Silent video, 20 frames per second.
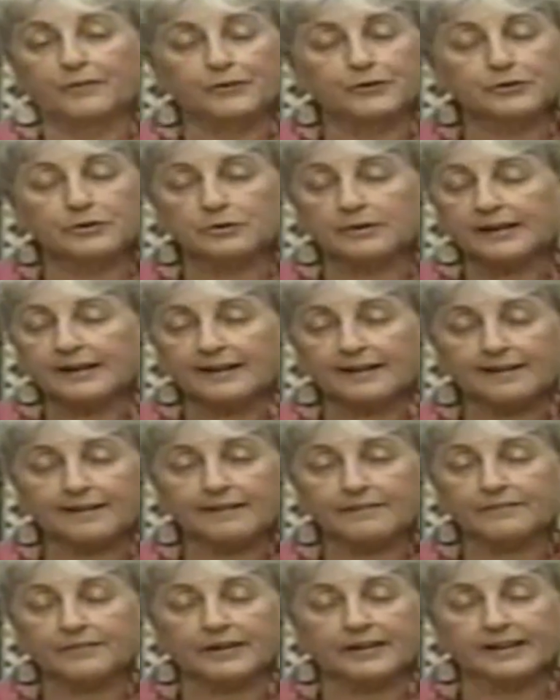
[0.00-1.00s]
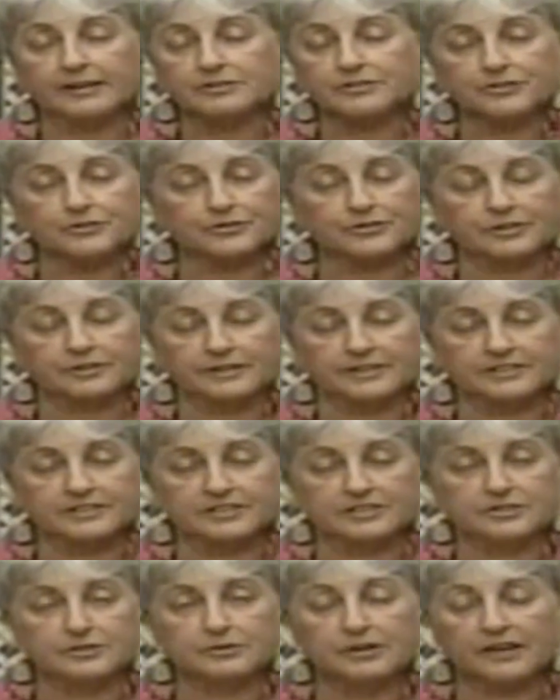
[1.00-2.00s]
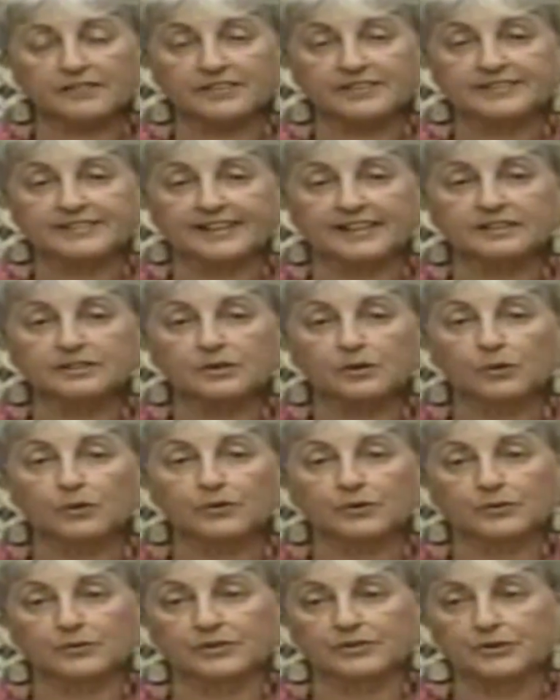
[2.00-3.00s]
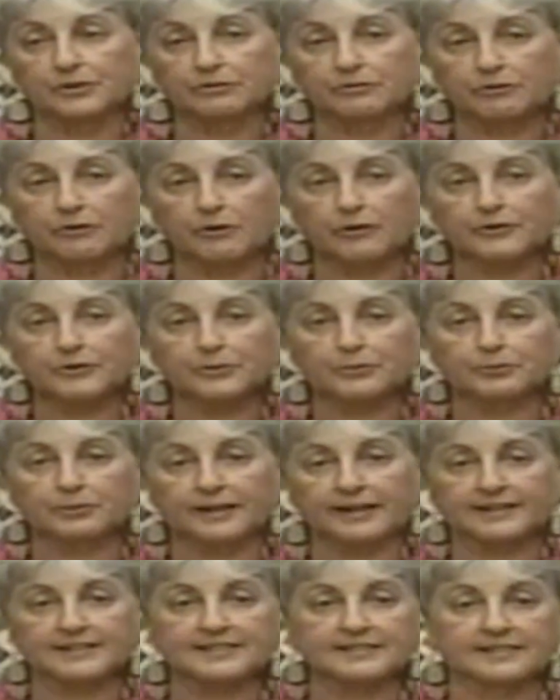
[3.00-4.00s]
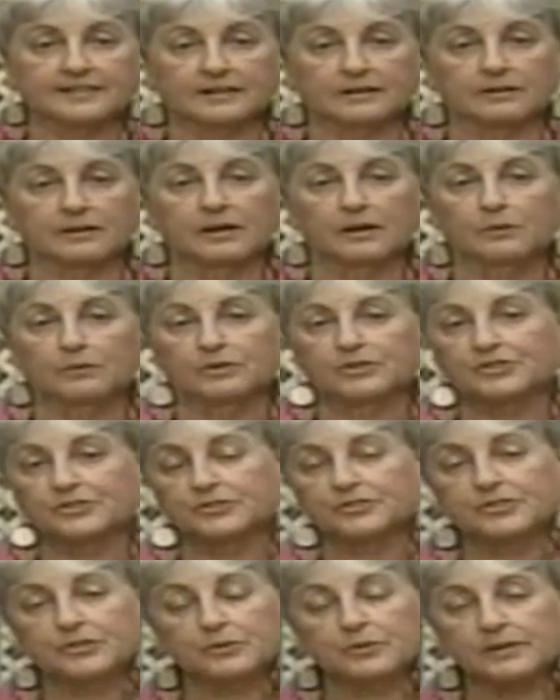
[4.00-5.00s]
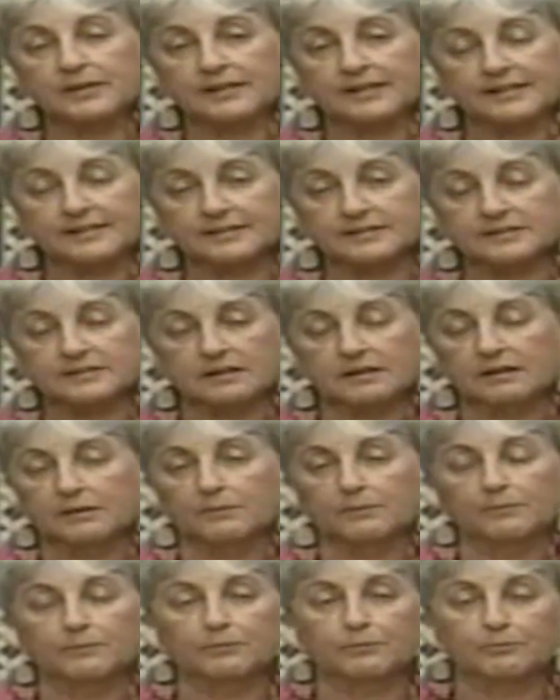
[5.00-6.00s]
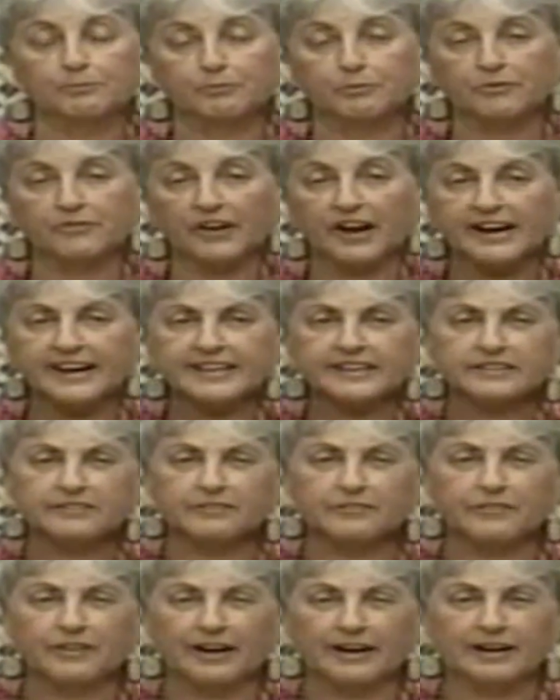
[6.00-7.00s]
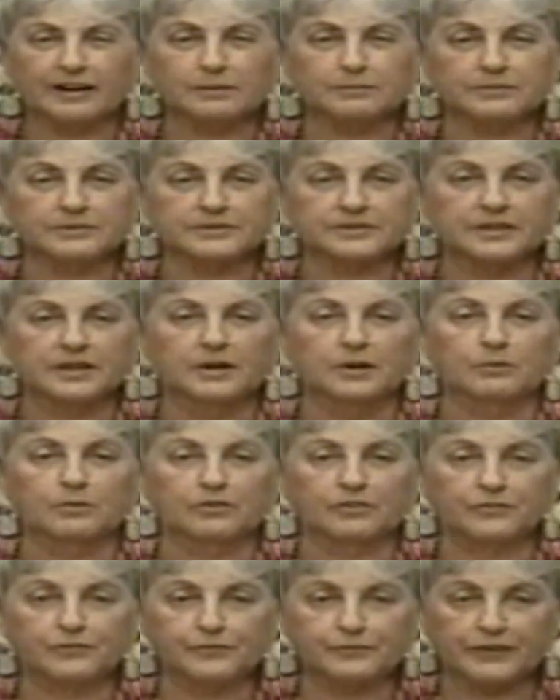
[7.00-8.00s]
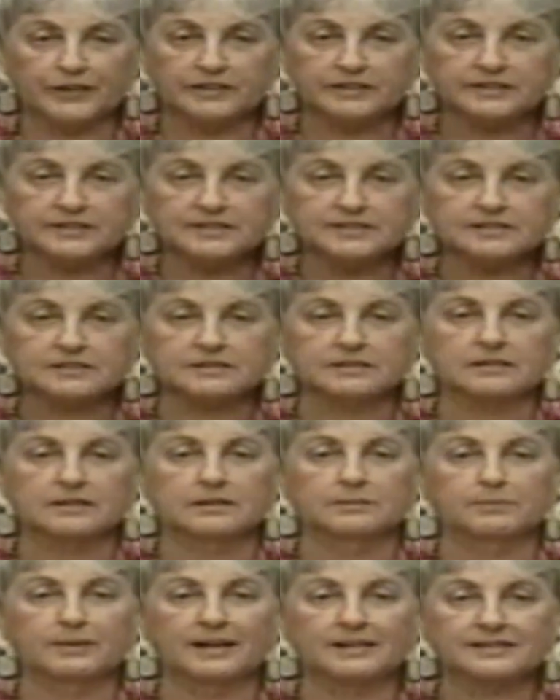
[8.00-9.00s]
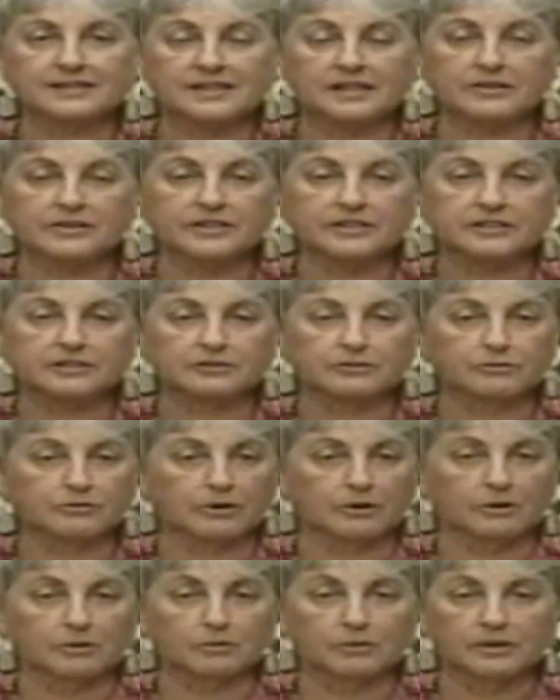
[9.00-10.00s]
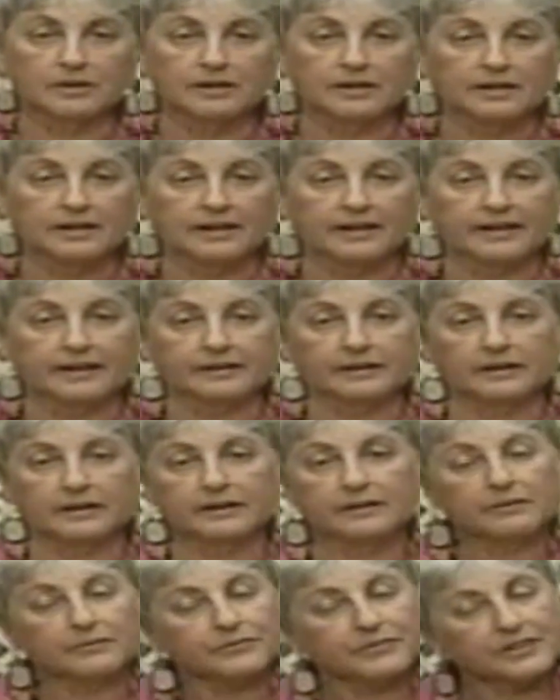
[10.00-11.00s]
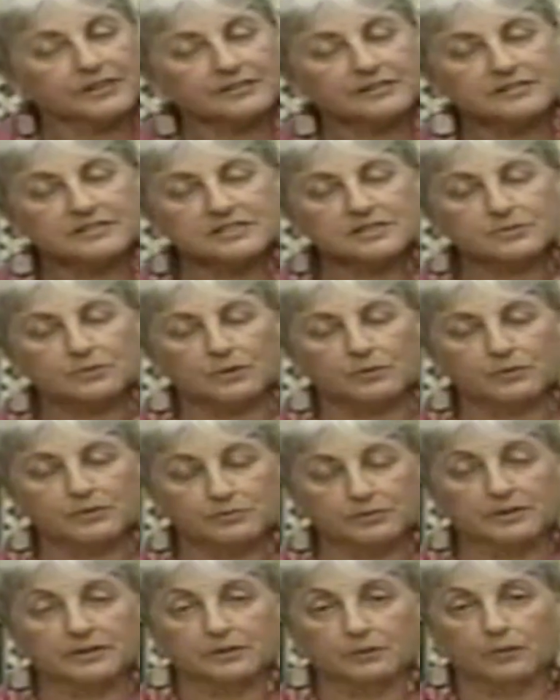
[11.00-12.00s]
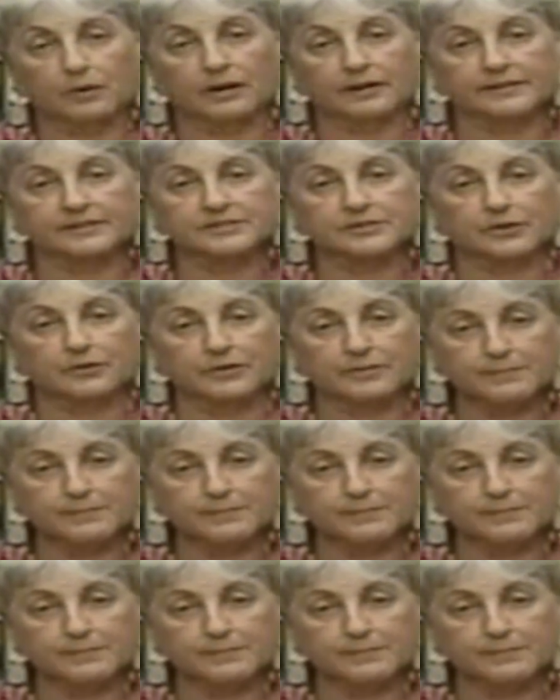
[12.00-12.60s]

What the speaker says: If you don't have air circulation, you have a dead corner and you're growing your plants there, what you're doing is providing an environment where fungus and bacteria can grow. And I don't think this is what we really want.